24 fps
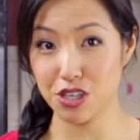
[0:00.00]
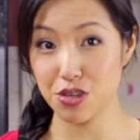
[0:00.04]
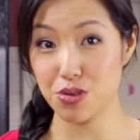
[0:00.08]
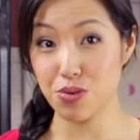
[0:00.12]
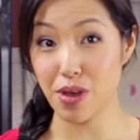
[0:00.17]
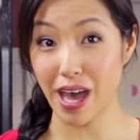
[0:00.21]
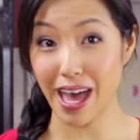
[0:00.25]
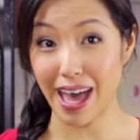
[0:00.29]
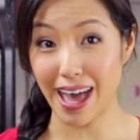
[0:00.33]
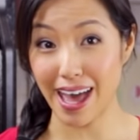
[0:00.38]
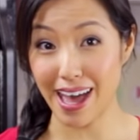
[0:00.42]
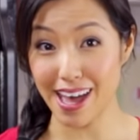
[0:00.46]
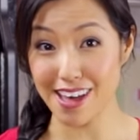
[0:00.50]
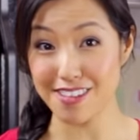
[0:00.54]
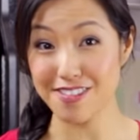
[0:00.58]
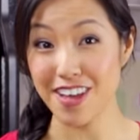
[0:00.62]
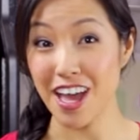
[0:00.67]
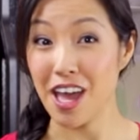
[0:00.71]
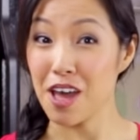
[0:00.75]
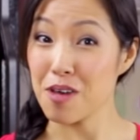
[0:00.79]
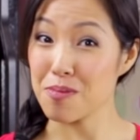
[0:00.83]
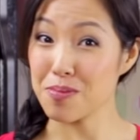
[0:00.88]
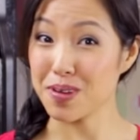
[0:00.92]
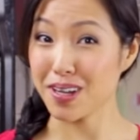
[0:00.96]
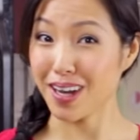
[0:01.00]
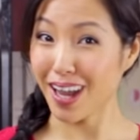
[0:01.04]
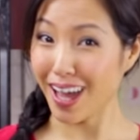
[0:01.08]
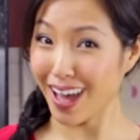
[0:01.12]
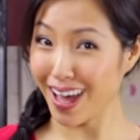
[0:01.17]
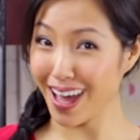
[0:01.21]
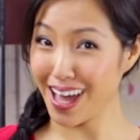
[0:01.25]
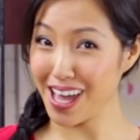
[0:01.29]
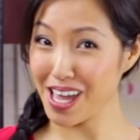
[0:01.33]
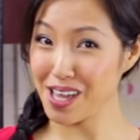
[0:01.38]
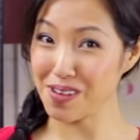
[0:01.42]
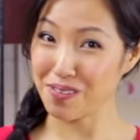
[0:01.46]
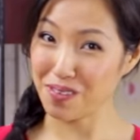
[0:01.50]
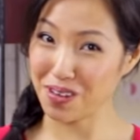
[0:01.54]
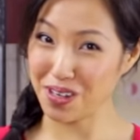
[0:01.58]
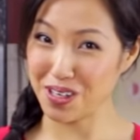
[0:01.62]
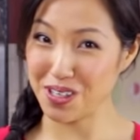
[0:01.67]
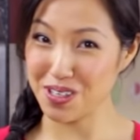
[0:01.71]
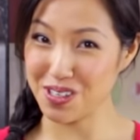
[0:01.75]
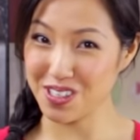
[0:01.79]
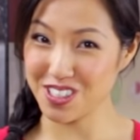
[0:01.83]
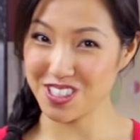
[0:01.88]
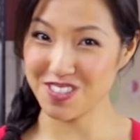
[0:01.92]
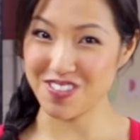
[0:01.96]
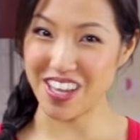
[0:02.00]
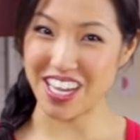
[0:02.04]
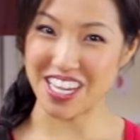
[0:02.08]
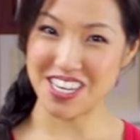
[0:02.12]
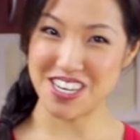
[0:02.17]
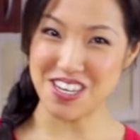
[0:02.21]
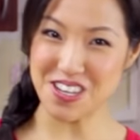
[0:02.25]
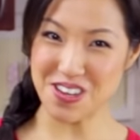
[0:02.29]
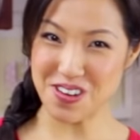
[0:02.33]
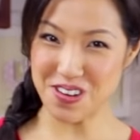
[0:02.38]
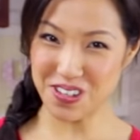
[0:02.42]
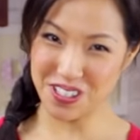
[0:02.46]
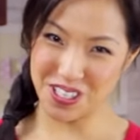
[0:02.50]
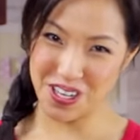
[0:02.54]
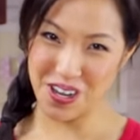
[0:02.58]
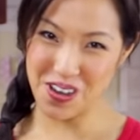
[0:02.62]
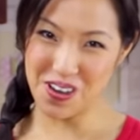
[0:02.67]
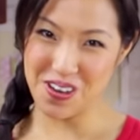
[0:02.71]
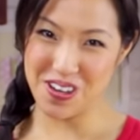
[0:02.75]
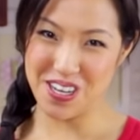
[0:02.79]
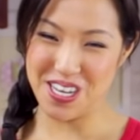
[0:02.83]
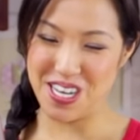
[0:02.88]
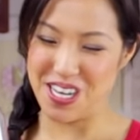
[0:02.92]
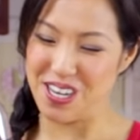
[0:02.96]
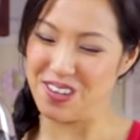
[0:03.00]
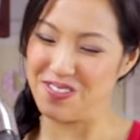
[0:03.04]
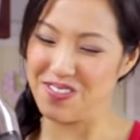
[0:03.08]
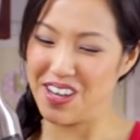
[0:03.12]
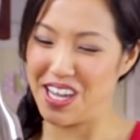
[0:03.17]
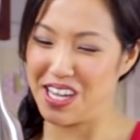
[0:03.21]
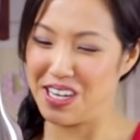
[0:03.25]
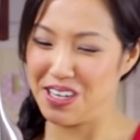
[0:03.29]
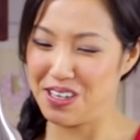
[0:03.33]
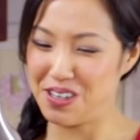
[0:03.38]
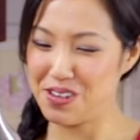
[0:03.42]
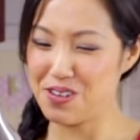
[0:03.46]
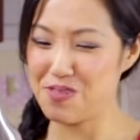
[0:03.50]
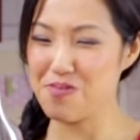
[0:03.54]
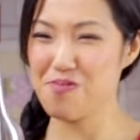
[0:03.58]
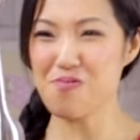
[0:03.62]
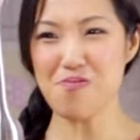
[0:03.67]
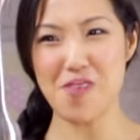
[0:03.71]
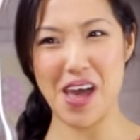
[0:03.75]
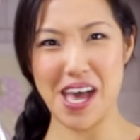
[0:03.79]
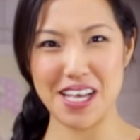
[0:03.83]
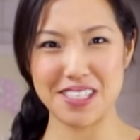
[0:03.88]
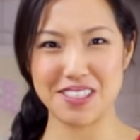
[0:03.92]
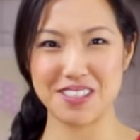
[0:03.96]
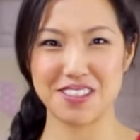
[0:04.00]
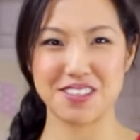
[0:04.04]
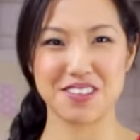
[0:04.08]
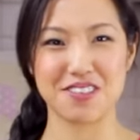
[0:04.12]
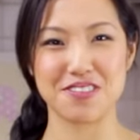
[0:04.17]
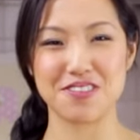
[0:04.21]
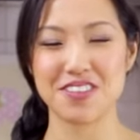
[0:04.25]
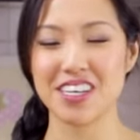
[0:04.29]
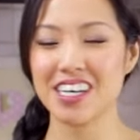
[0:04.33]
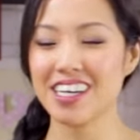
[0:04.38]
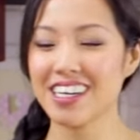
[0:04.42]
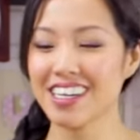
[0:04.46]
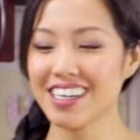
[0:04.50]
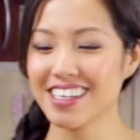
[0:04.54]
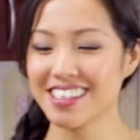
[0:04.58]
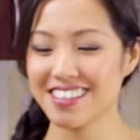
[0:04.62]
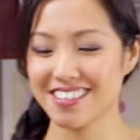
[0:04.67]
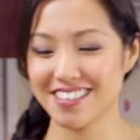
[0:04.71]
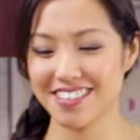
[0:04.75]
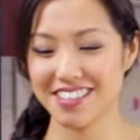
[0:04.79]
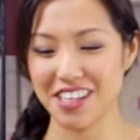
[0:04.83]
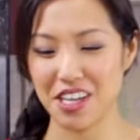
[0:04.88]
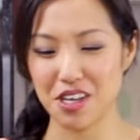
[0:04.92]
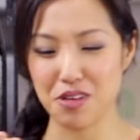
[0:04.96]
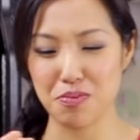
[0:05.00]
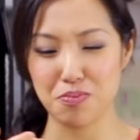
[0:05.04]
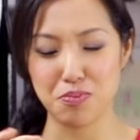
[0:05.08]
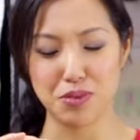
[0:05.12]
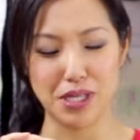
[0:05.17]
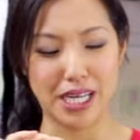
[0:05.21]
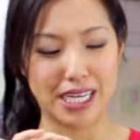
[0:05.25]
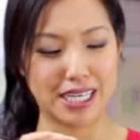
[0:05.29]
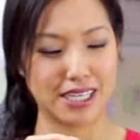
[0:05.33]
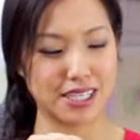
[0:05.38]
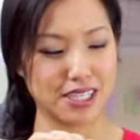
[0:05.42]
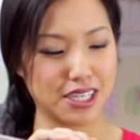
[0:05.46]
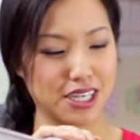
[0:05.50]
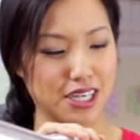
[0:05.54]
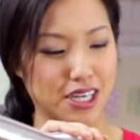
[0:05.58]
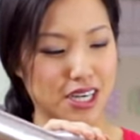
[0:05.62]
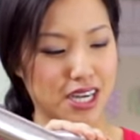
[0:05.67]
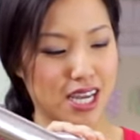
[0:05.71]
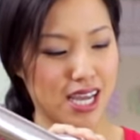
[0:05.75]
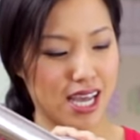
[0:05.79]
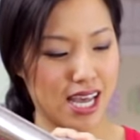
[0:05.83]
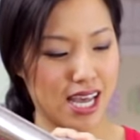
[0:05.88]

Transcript: you have, but I am gonna use my new toy, my new massive stick blender.